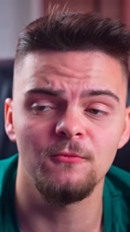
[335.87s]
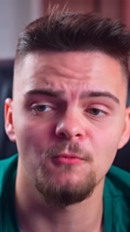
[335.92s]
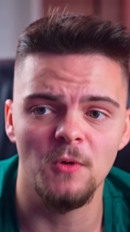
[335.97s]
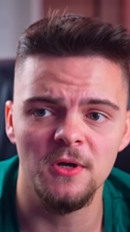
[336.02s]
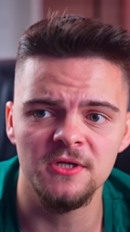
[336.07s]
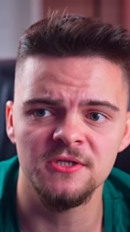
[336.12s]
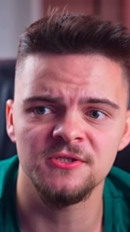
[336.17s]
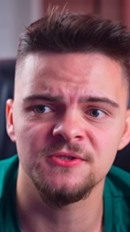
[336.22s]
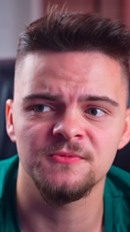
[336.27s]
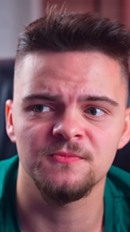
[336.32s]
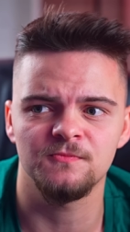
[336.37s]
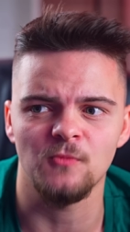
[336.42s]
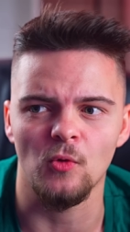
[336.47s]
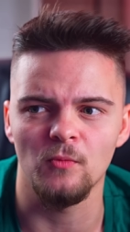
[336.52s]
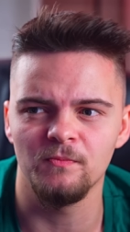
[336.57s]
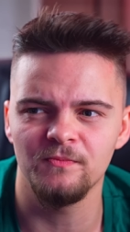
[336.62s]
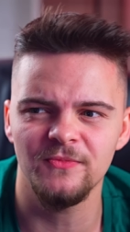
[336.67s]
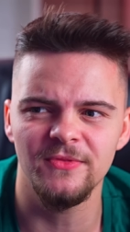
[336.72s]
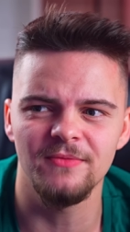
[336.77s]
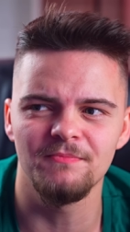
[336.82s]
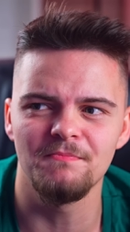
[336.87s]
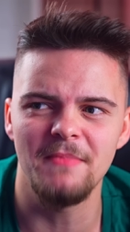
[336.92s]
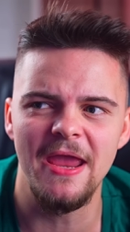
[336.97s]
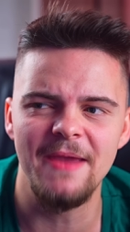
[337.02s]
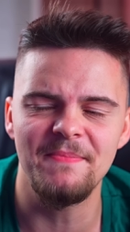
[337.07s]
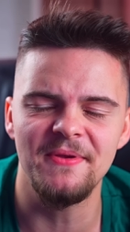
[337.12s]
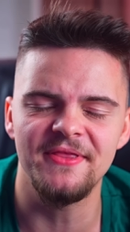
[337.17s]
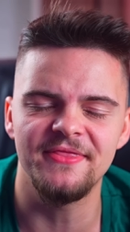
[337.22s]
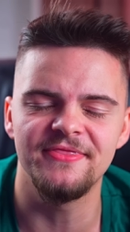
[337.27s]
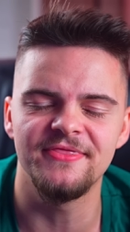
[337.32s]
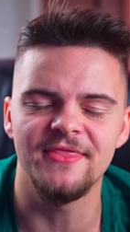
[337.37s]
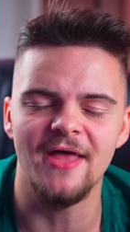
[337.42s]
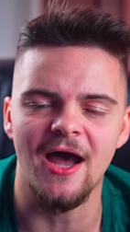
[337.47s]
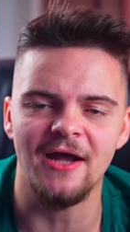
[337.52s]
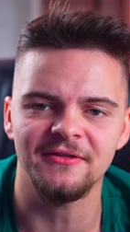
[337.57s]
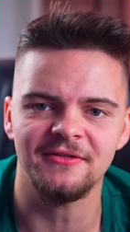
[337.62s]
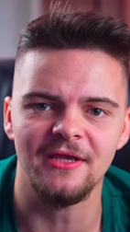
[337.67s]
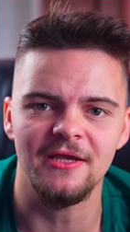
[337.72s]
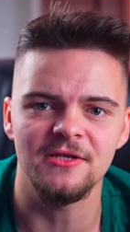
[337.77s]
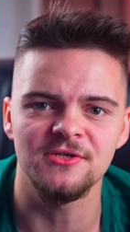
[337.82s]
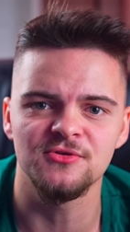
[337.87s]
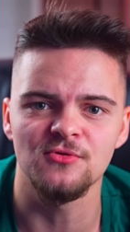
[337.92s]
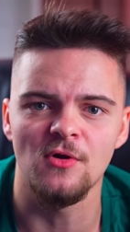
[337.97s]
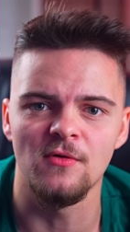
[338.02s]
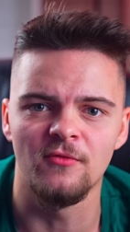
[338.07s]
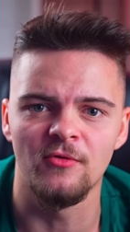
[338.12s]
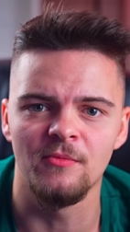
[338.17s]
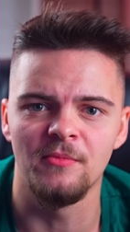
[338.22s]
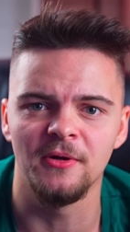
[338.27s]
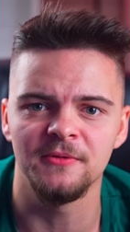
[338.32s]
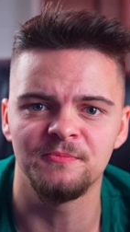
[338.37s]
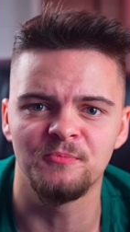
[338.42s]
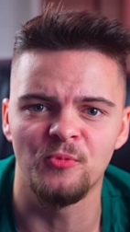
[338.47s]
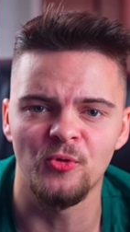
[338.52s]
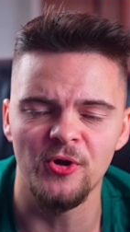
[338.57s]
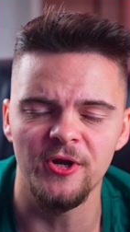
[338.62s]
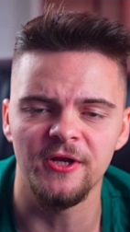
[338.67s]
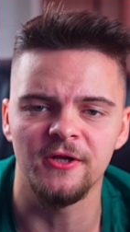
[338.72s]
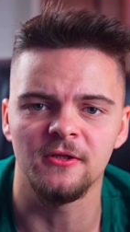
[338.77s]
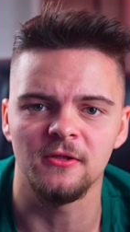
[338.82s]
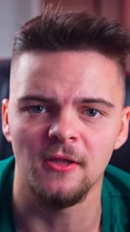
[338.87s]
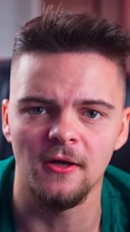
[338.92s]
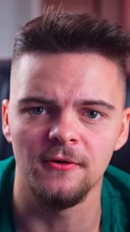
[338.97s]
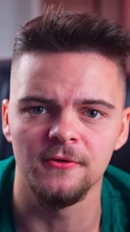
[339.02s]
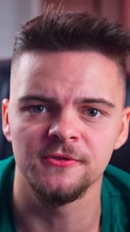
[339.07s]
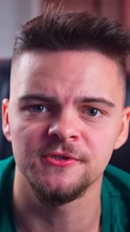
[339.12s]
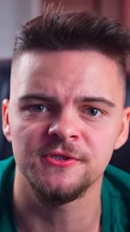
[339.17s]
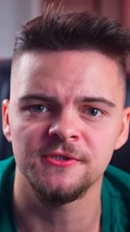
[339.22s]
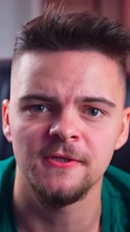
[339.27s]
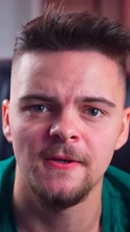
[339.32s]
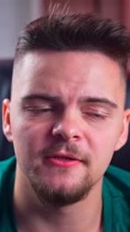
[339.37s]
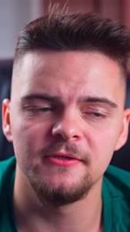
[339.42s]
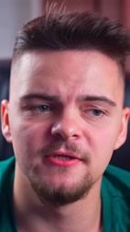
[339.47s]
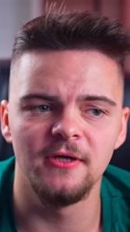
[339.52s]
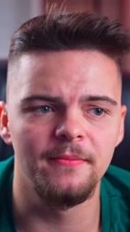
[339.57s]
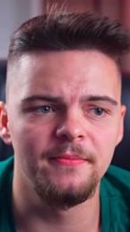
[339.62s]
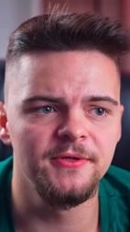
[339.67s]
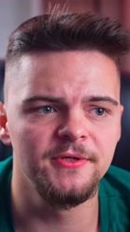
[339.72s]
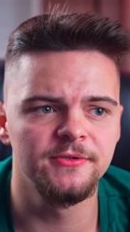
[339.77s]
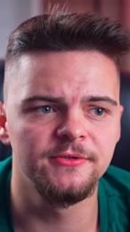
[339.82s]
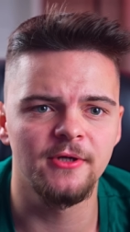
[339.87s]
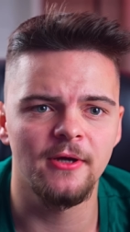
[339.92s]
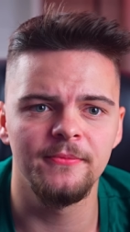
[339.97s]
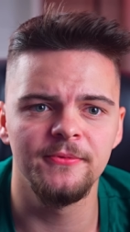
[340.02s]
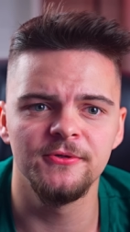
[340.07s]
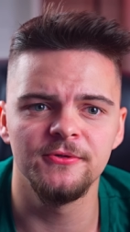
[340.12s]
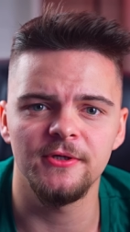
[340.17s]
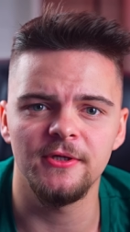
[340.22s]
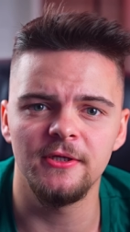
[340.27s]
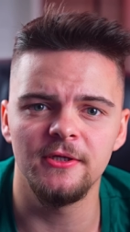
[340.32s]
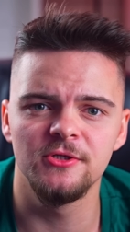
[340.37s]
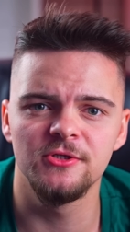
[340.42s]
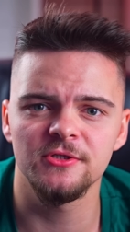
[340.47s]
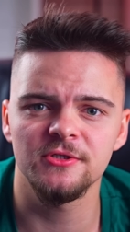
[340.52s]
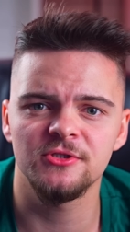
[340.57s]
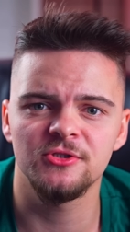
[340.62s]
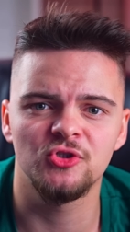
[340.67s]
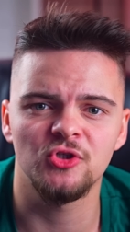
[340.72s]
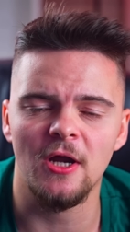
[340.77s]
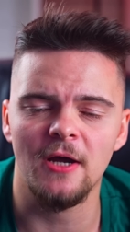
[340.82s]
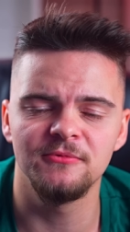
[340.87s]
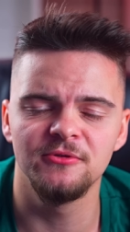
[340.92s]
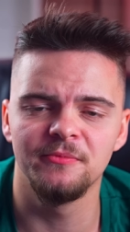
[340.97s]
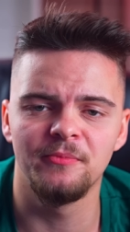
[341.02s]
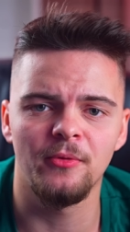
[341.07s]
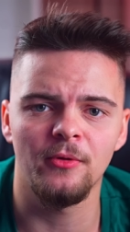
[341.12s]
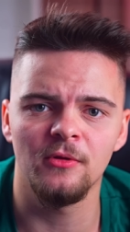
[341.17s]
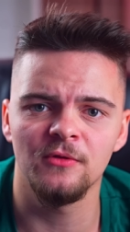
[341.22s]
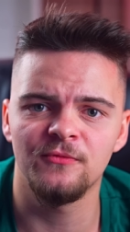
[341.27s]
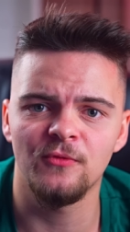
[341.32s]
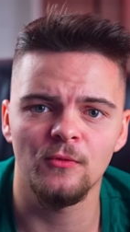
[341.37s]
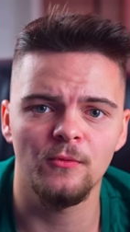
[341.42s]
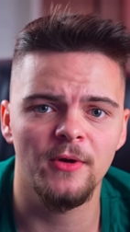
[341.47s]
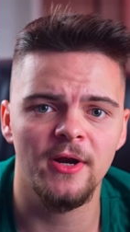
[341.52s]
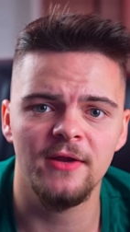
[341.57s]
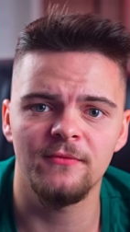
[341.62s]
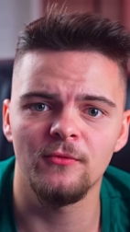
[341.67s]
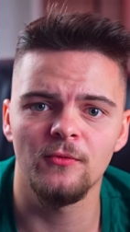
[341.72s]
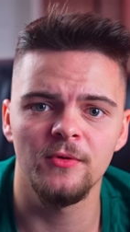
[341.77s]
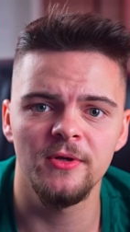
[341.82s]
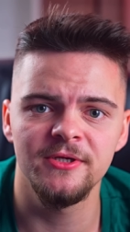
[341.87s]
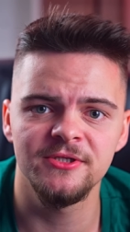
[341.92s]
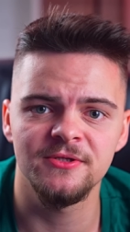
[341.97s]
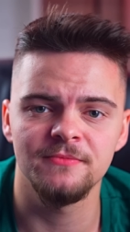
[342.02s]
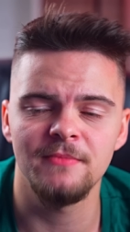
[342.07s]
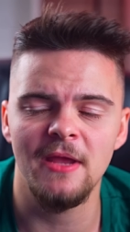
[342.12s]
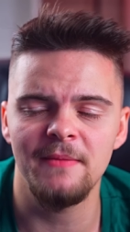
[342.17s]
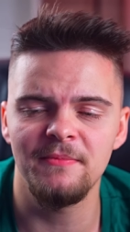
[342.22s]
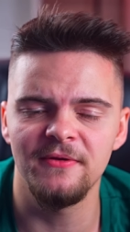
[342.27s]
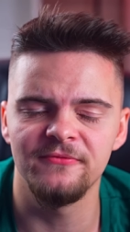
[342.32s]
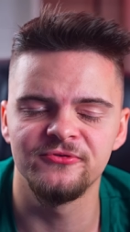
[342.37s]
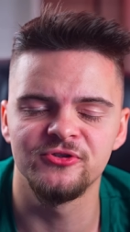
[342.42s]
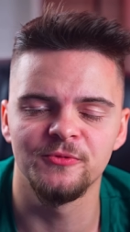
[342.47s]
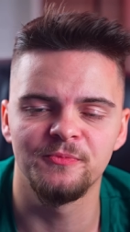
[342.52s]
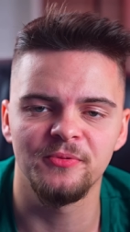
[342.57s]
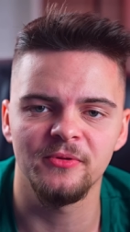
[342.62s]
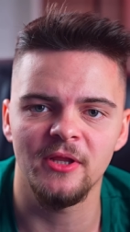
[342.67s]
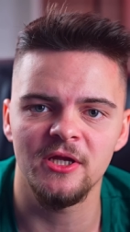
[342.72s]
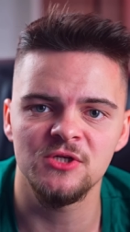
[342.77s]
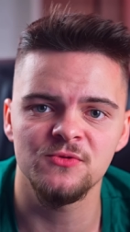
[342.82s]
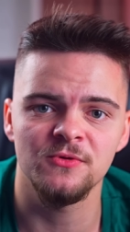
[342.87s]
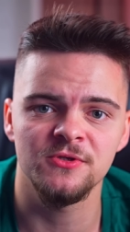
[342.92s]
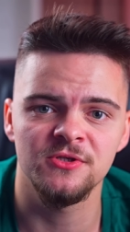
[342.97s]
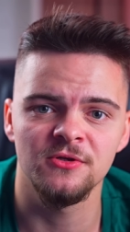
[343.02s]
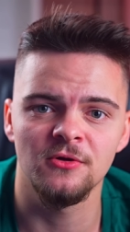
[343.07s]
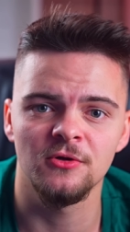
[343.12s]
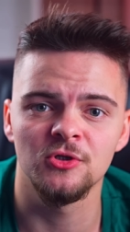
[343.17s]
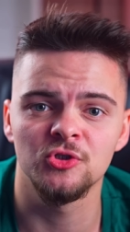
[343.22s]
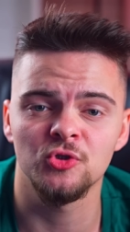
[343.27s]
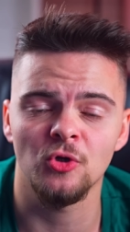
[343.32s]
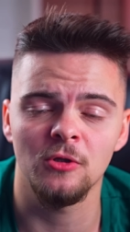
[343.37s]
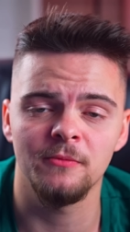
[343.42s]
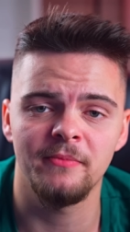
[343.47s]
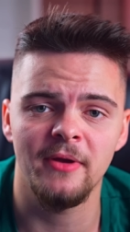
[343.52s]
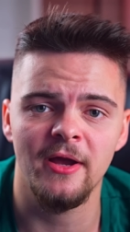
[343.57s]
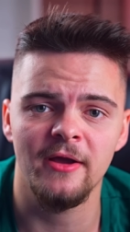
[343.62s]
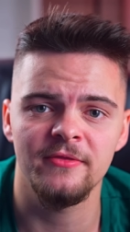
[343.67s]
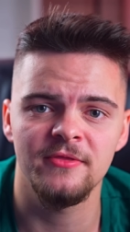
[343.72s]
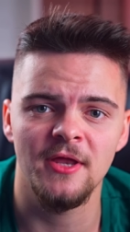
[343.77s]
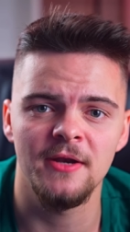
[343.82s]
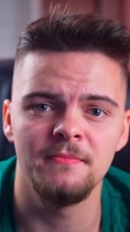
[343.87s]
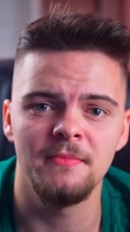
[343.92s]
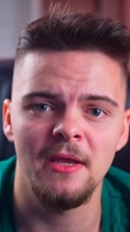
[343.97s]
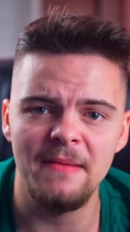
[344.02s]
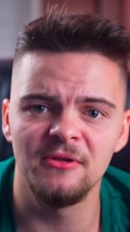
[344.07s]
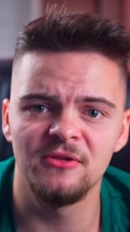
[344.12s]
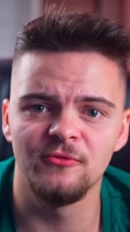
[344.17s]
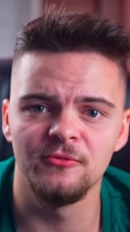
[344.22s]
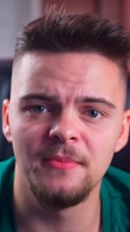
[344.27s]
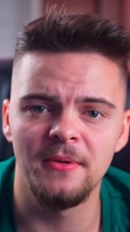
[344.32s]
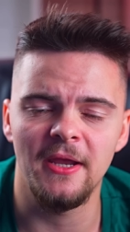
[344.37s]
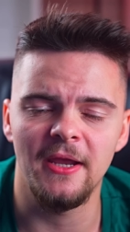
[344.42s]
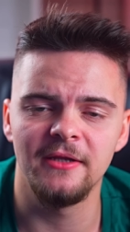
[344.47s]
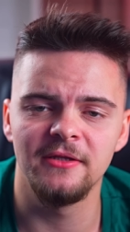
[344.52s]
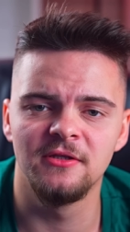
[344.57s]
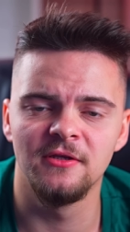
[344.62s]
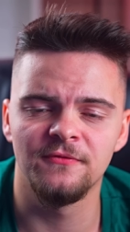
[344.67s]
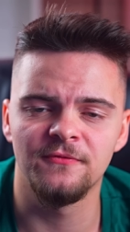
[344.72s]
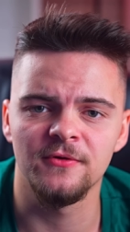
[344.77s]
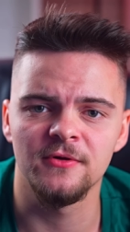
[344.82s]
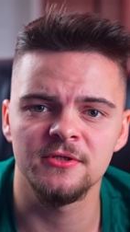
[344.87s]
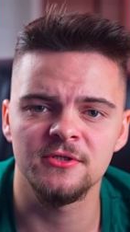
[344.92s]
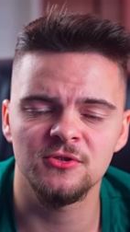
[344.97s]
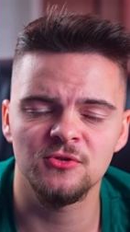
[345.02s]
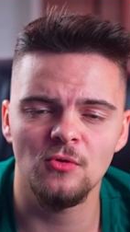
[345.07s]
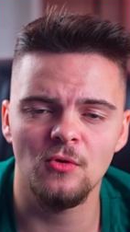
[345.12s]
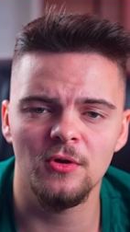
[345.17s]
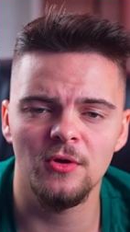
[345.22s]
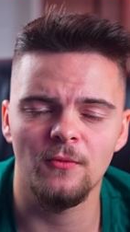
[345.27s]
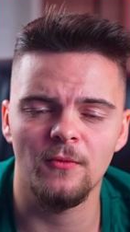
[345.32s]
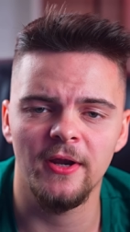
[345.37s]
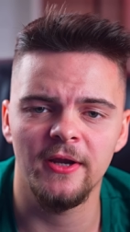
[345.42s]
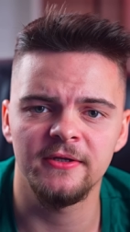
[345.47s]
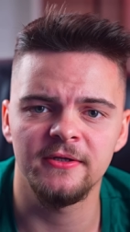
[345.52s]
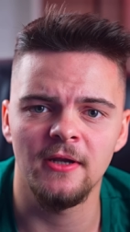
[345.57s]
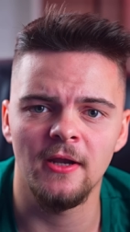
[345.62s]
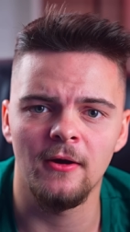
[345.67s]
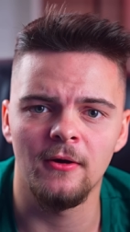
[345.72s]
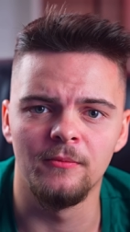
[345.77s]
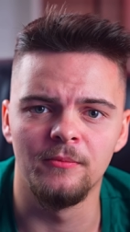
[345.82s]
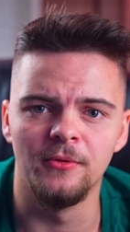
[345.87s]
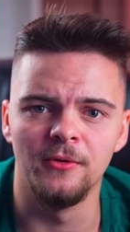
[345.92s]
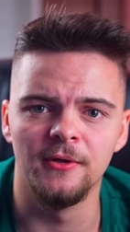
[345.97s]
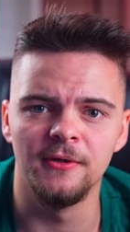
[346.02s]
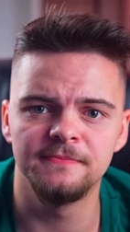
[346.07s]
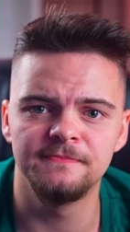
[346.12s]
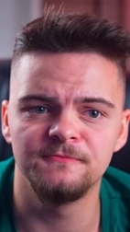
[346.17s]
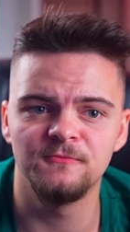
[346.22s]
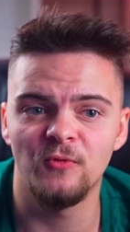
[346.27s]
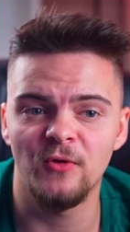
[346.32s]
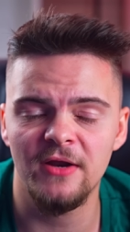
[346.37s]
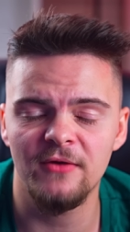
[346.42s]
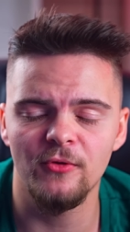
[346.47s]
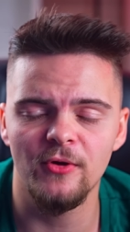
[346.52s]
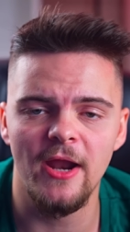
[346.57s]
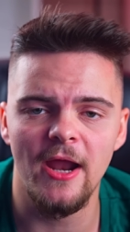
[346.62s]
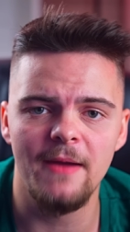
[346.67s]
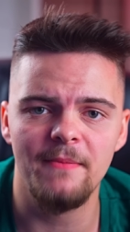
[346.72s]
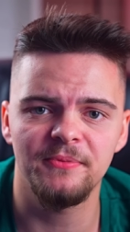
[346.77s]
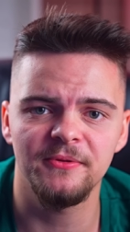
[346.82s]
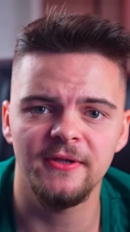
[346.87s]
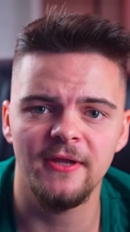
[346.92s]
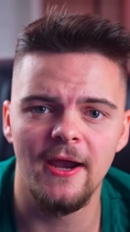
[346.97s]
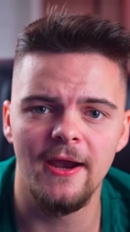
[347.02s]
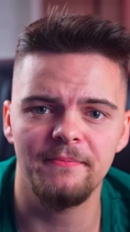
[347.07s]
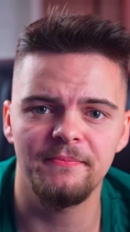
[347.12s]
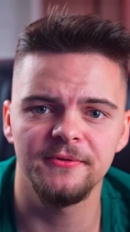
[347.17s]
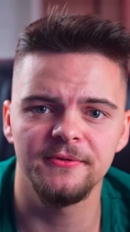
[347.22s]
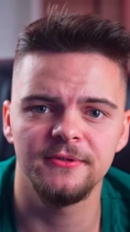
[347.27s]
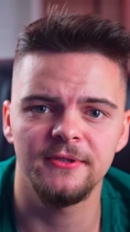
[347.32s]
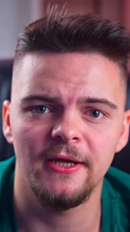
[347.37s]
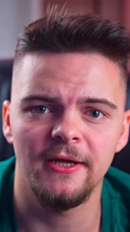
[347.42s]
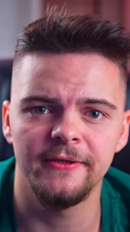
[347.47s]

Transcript: He was maybe not as over, but pretty close. And WWE just dropped the ball for whatever reason. Maybe if Triple H was in control back then, maybe it would be a different story right now. But whatever happened, happened.